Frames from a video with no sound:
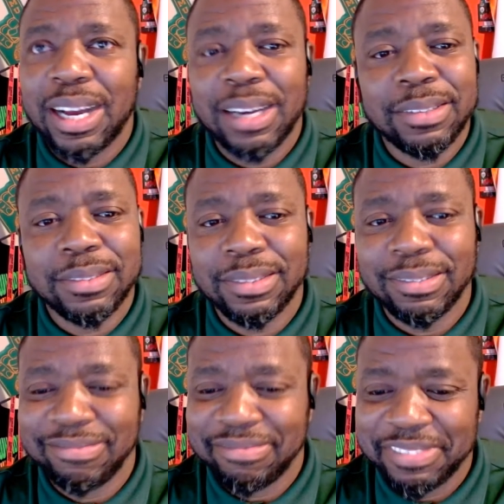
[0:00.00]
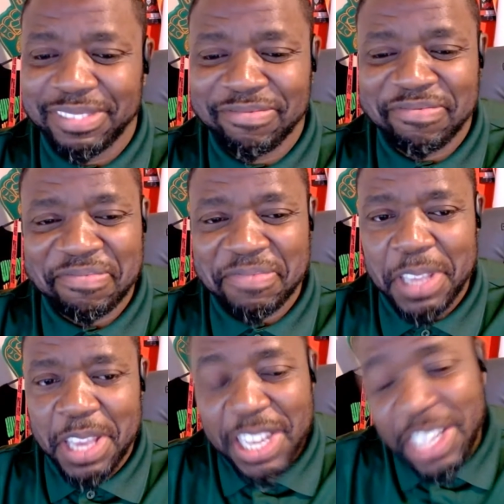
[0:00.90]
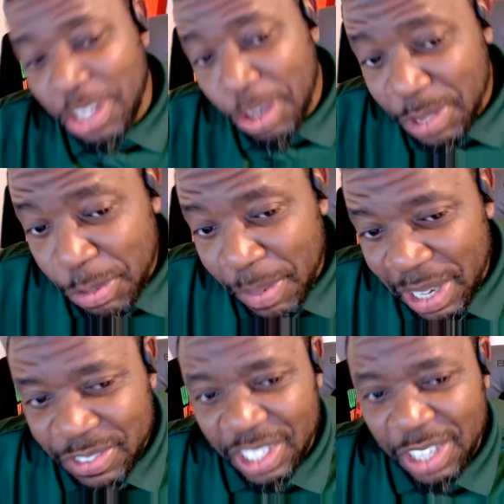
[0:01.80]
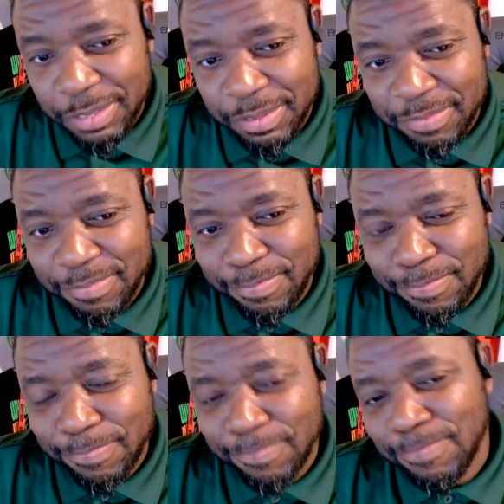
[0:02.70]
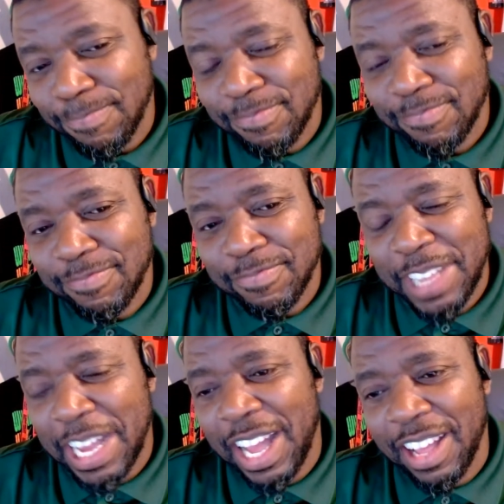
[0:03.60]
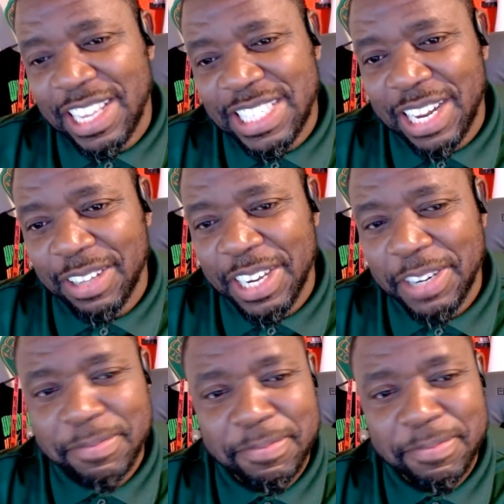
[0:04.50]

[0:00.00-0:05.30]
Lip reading: Oh. Did the human jukebox fall off? I'll ask that out loud.